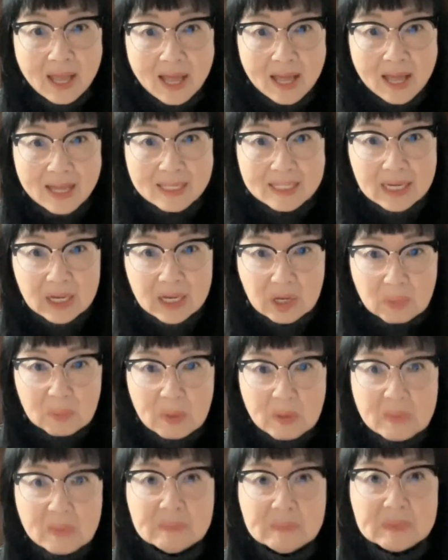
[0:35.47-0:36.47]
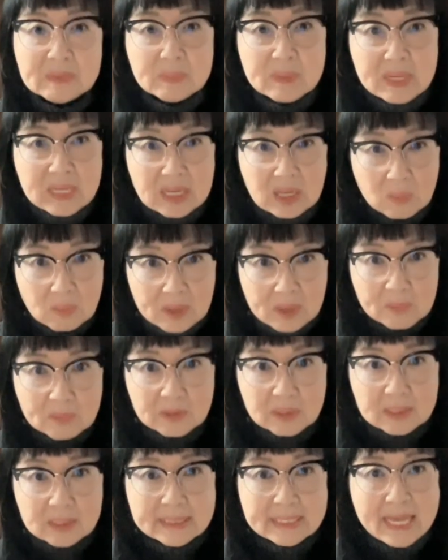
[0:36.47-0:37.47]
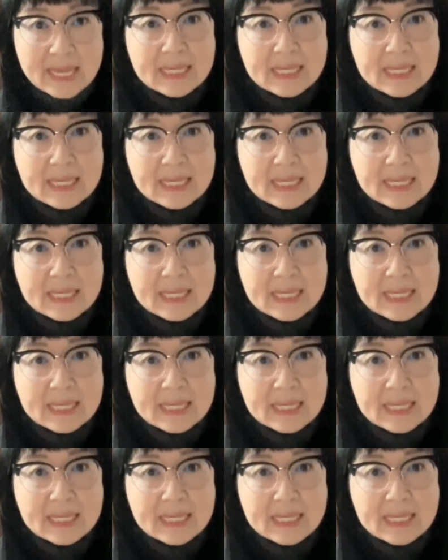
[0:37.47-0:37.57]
and Hunkaminam speaking peoples.